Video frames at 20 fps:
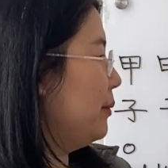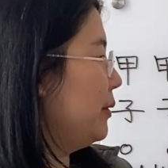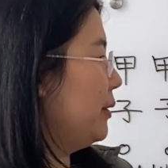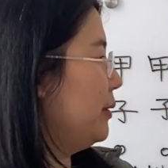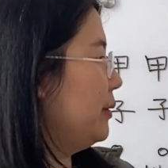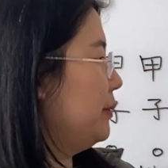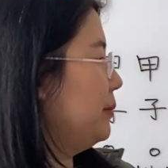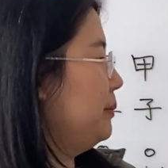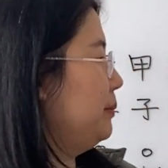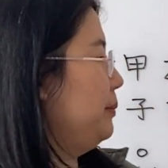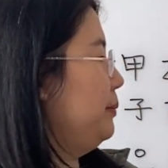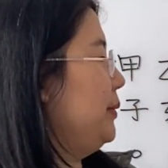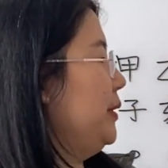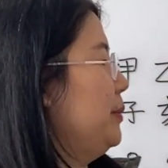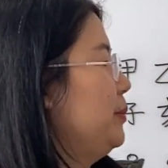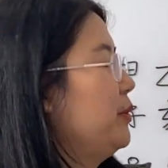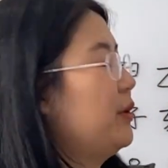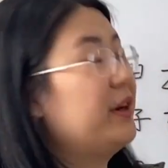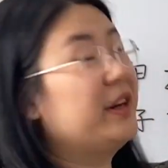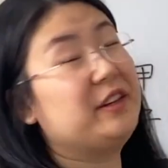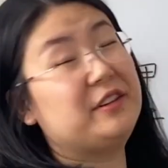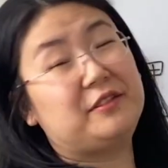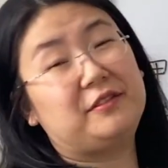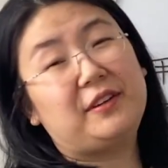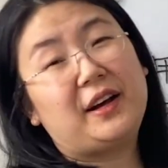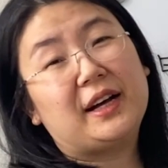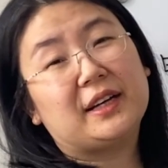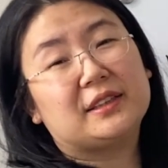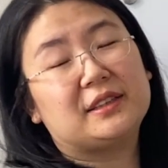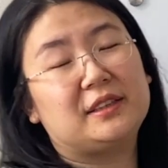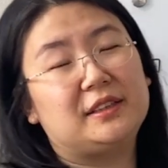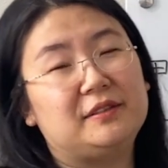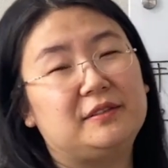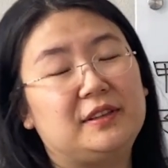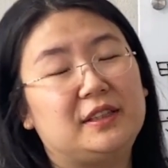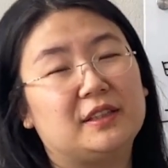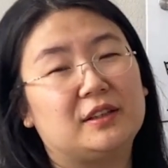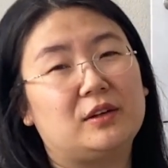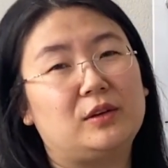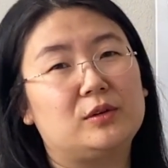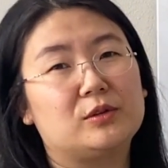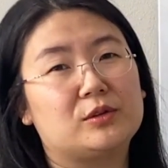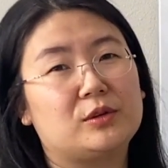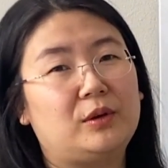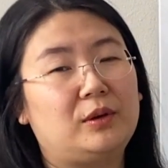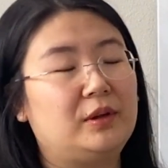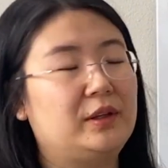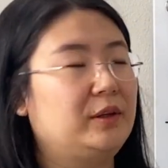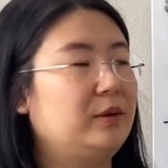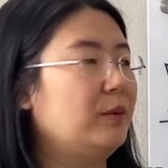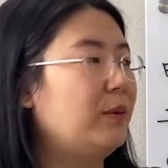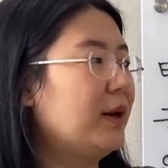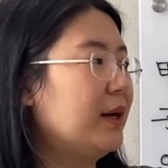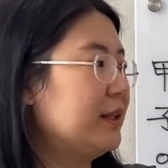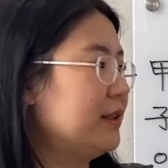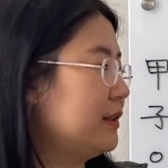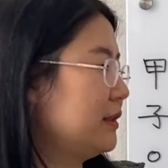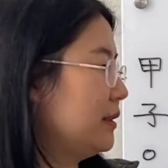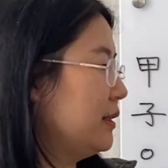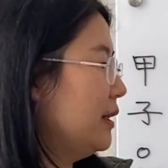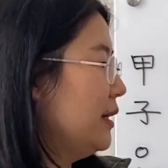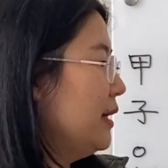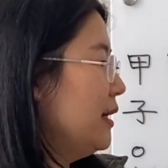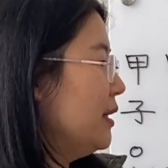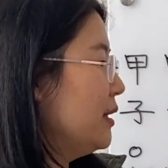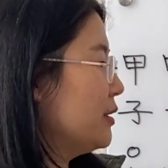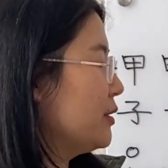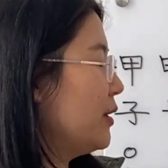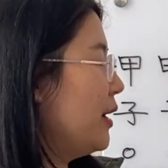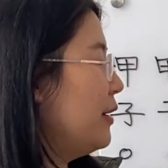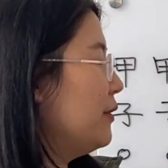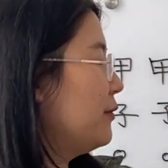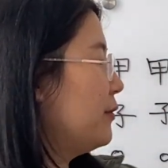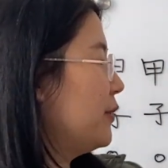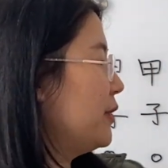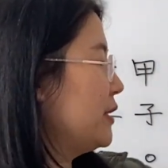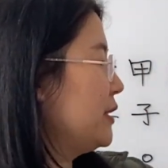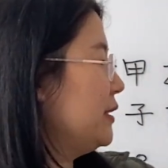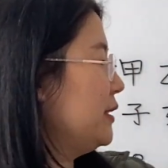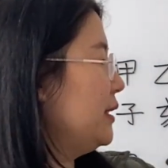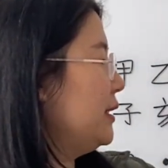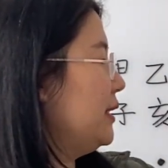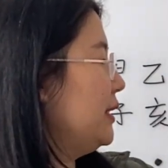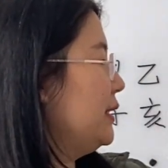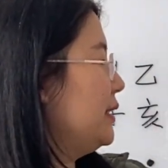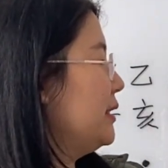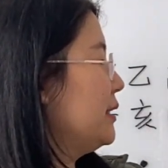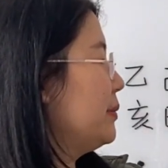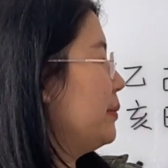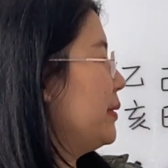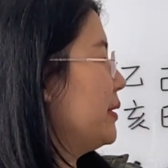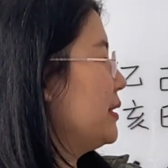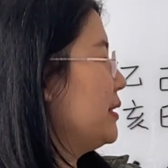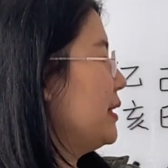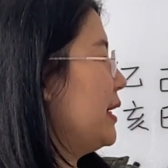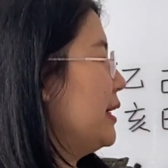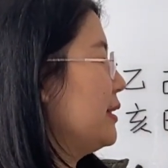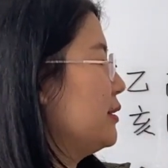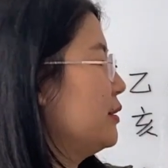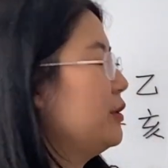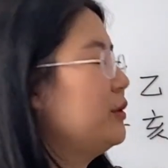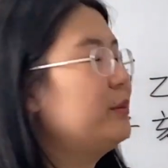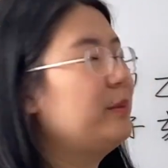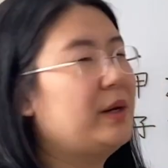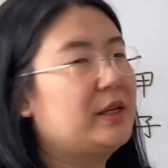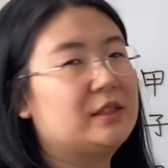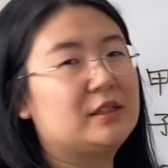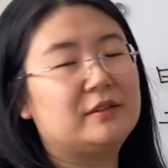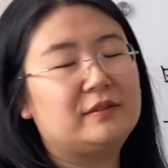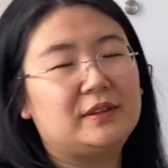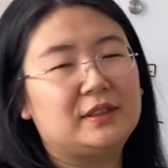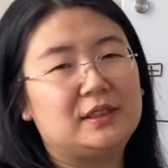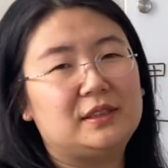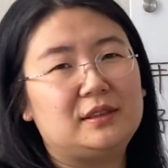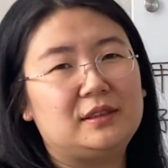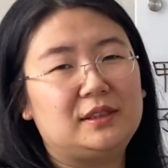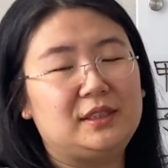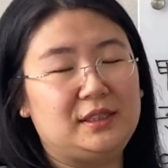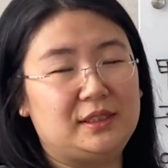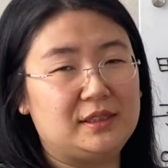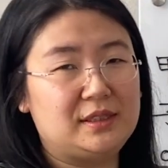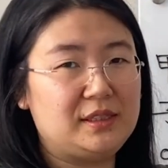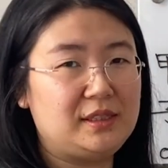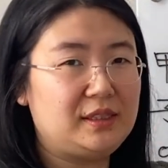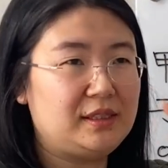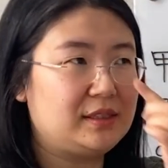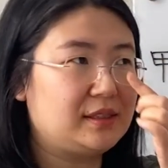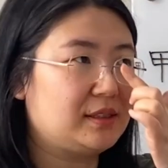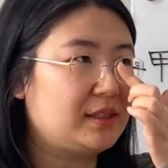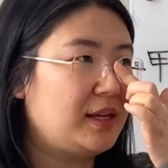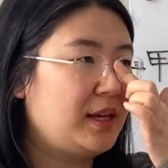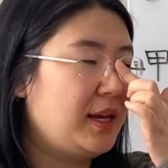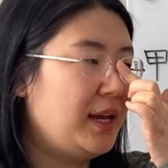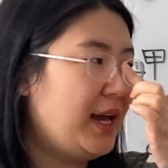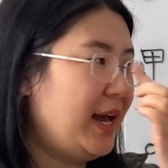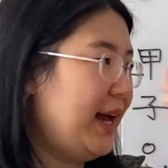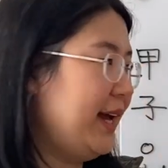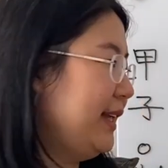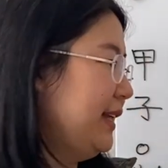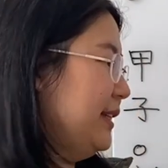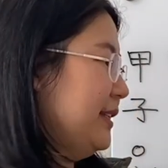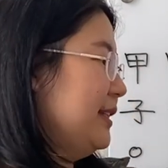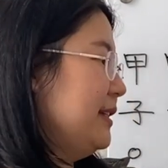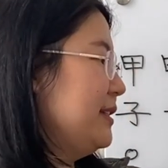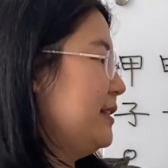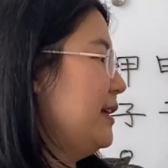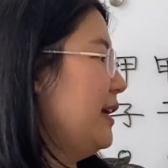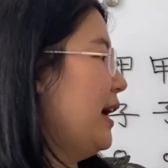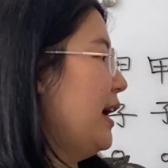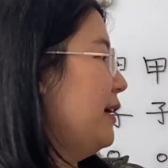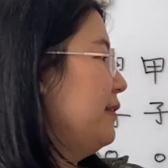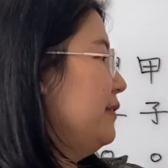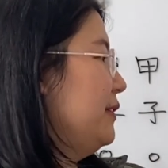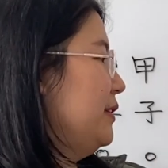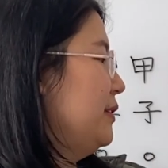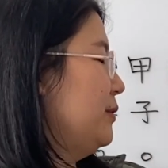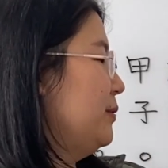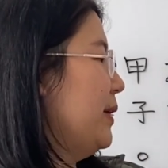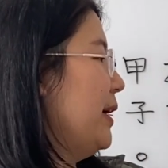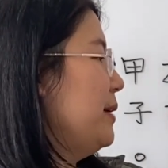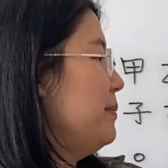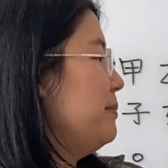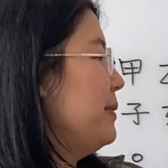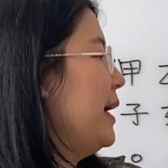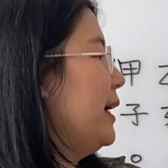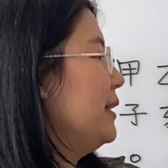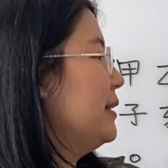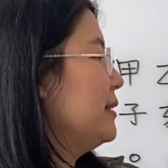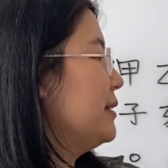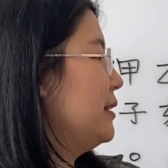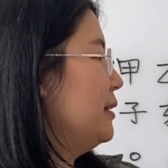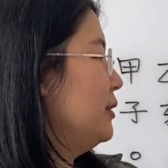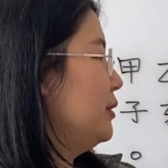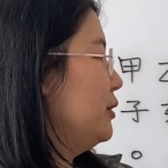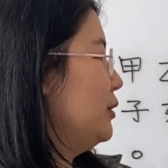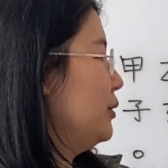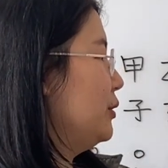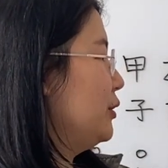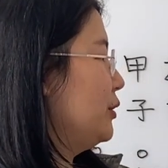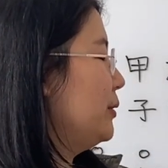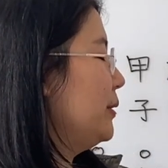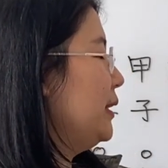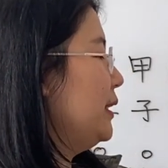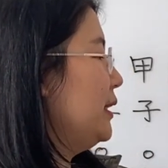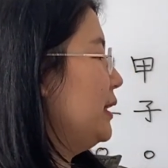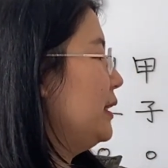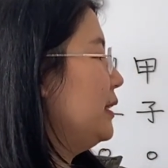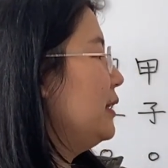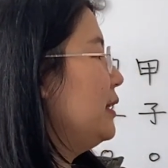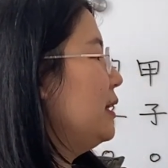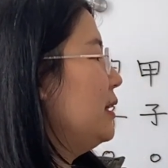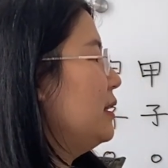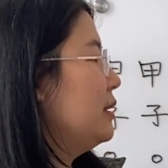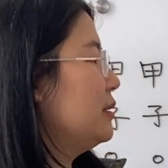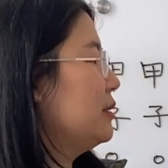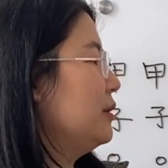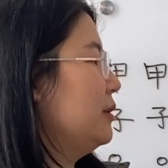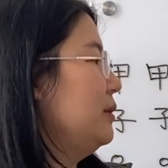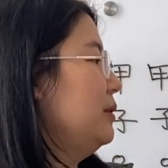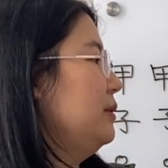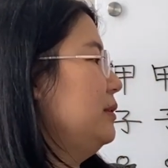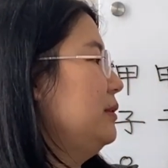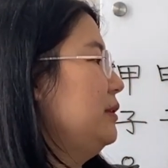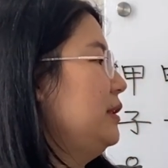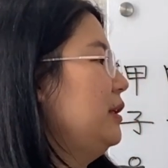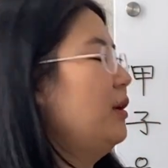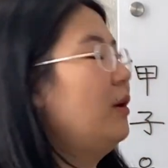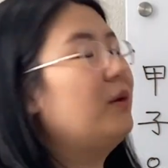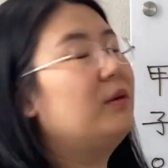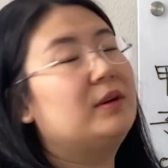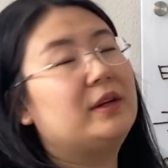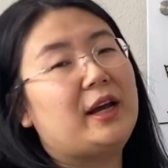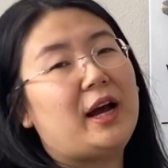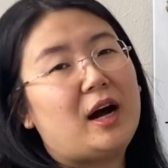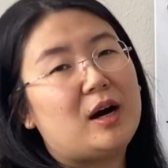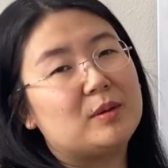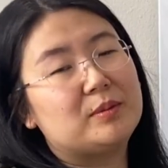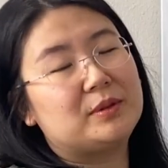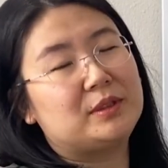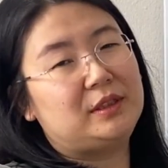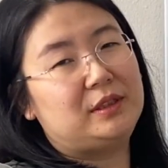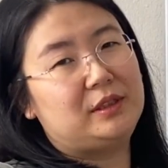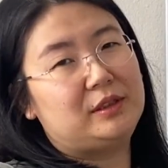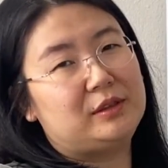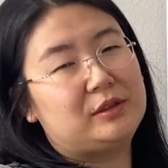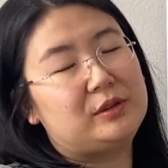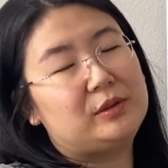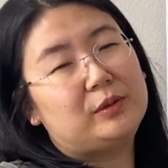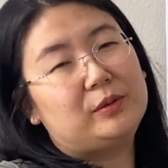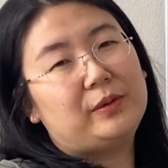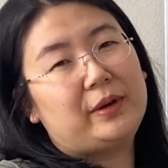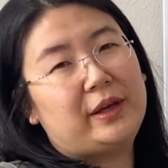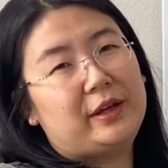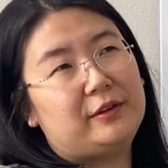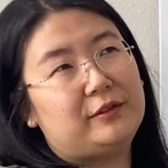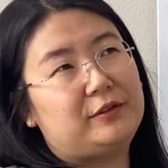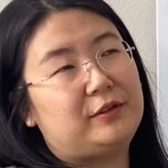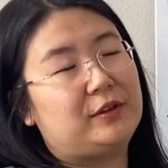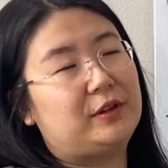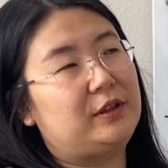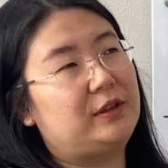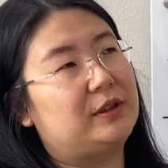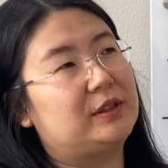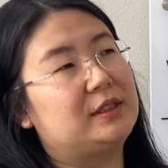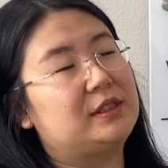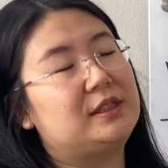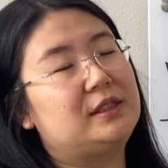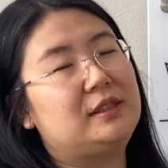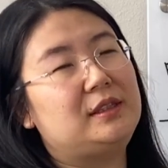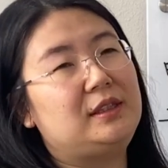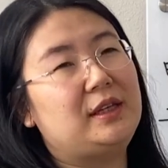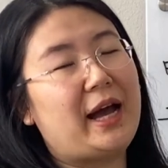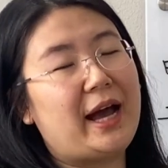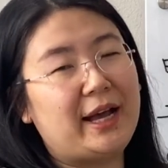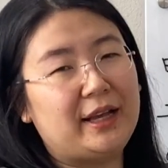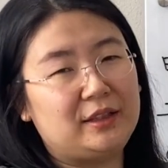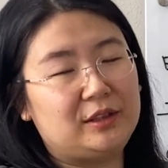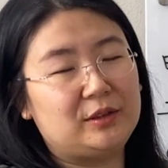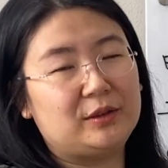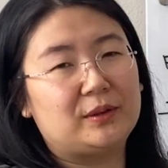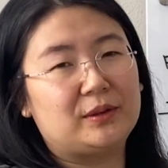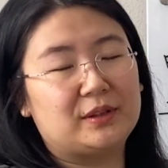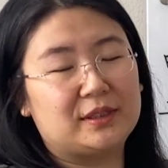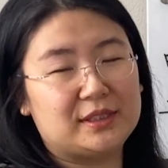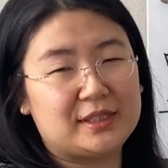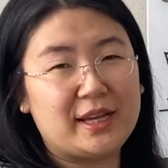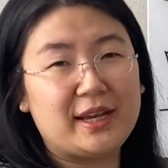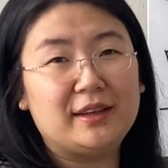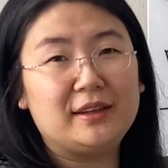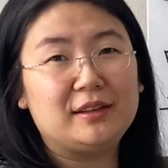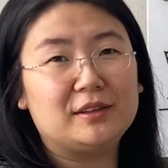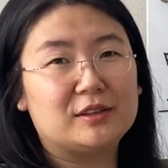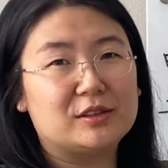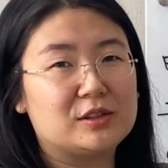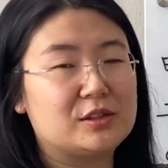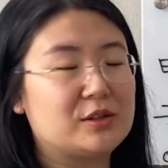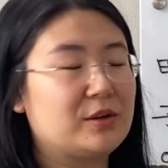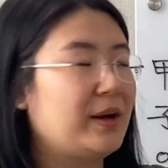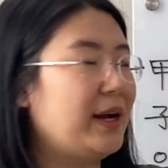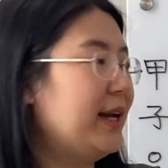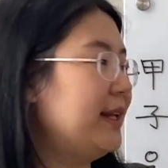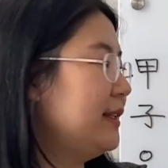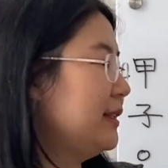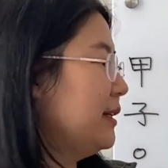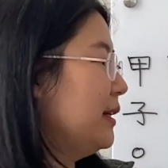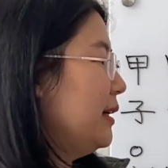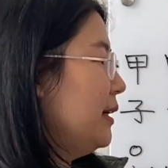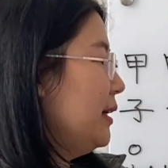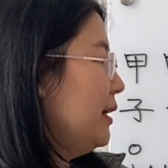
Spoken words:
will be more effective in controlling water. So unfortunately, this person has too much of a disease and it doesn't have the right medicine to treat it. So the only option is to wait for your annual or 10-year trend